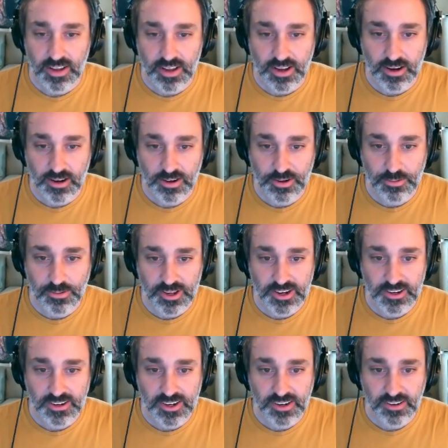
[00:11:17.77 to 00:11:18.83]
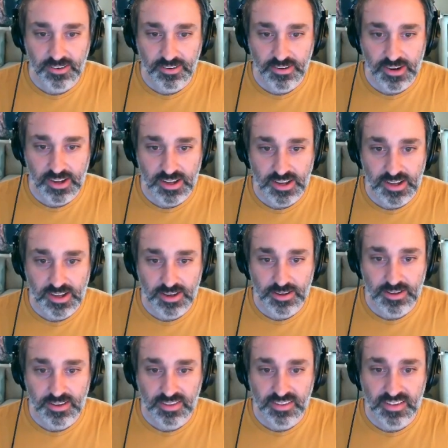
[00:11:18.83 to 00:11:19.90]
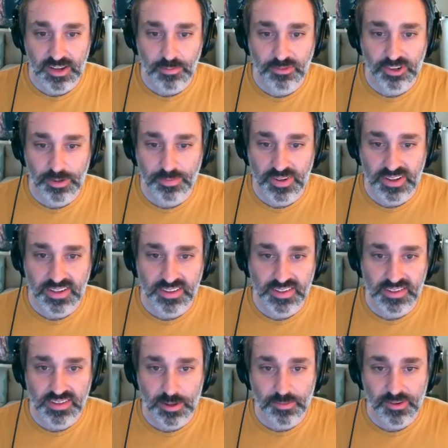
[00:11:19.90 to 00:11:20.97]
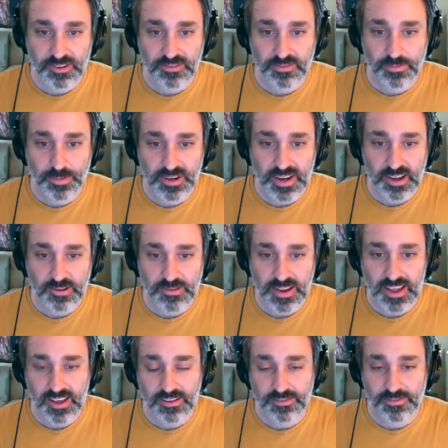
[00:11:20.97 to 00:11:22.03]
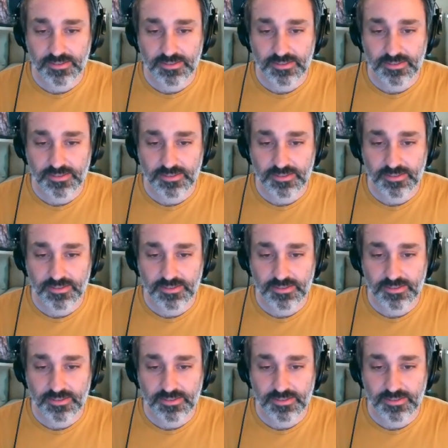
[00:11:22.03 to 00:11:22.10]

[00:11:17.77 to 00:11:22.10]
our new layer here, same shape as above, but now we have